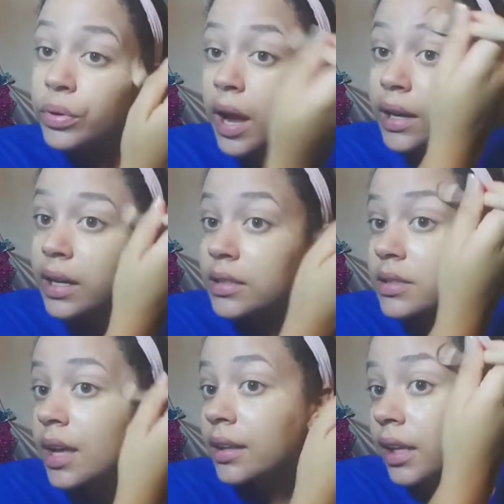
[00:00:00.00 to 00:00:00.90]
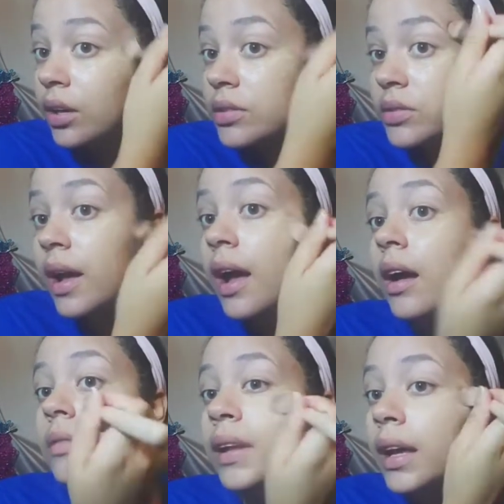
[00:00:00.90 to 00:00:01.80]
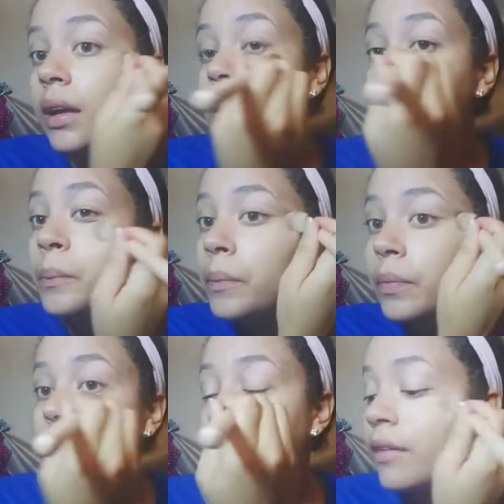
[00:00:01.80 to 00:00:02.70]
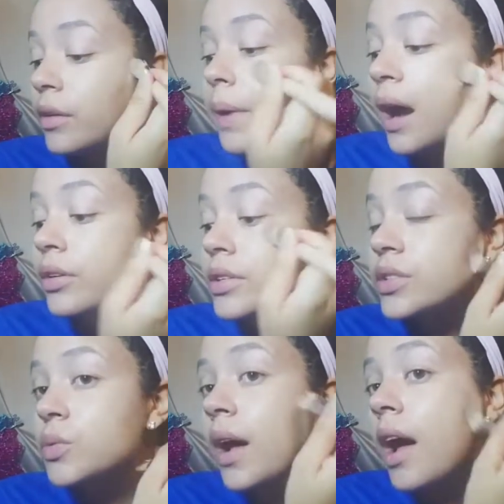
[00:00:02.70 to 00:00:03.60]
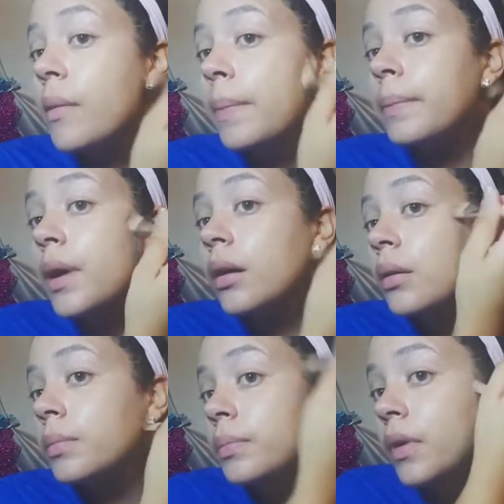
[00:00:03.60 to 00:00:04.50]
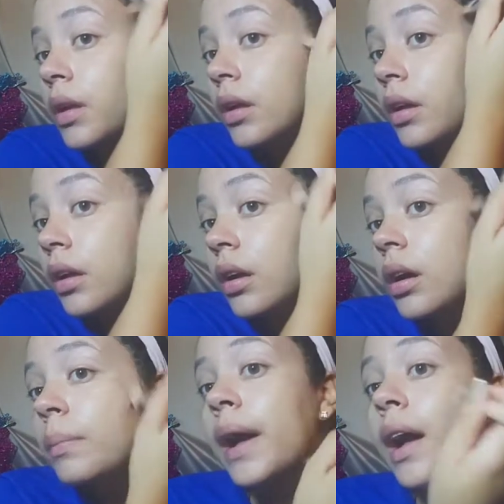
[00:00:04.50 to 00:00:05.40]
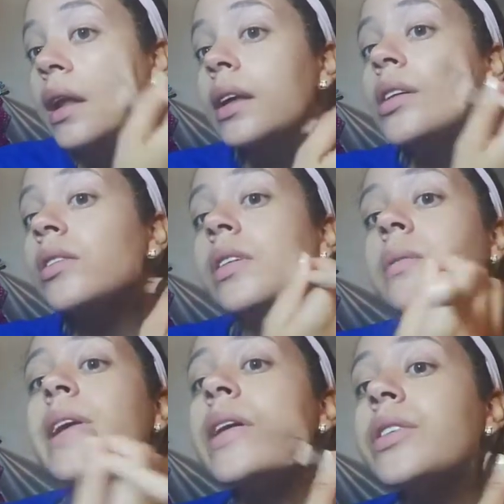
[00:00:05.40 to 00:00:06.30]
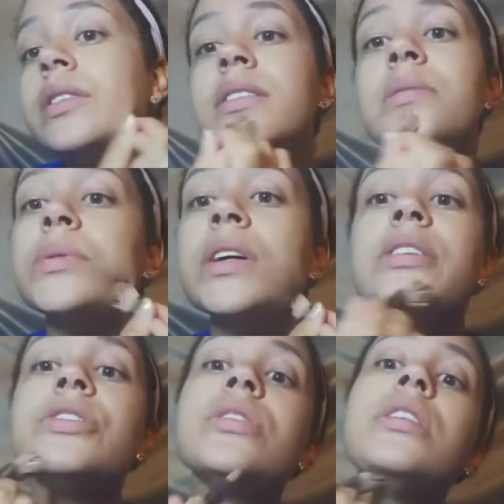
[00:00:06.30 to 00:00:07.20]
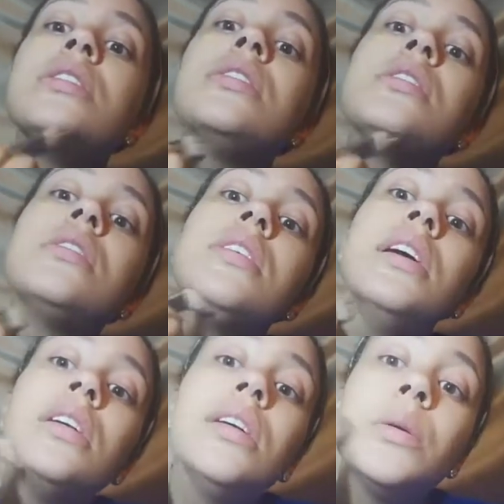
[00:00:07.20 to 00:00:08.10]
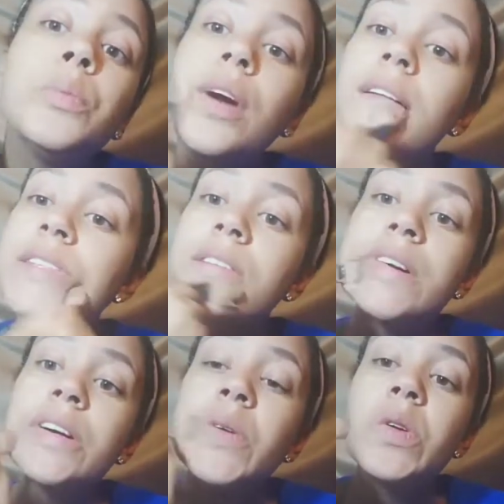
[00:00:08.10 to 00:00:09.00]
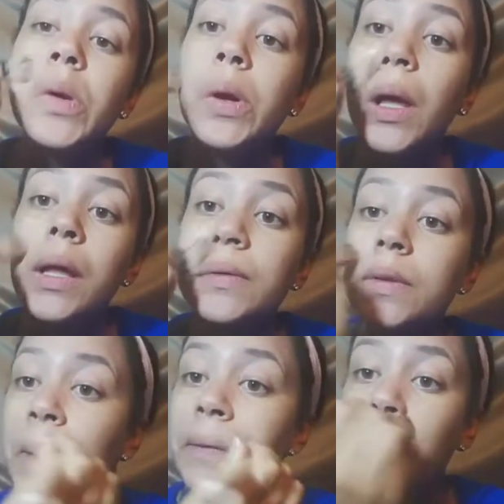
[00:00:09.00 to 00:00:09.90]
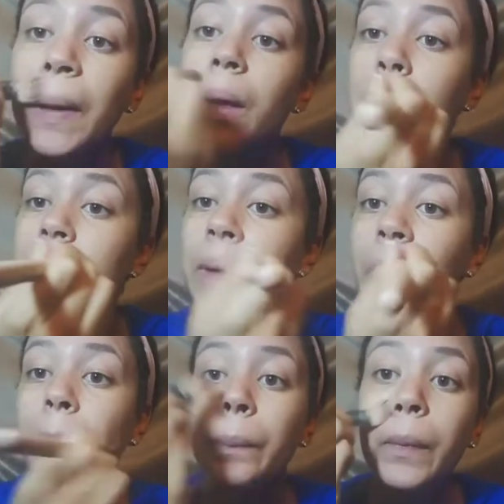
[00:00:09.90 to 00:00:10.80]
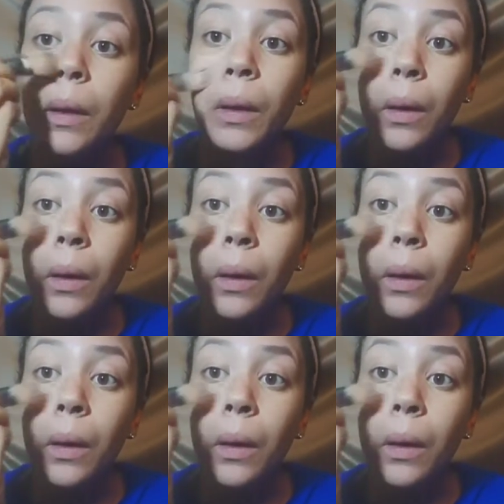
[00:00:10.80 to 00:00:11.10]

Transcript: products, and they also have, like, I have their powders as well. I have a palette of powders and a blush and a bronzer and stuff. So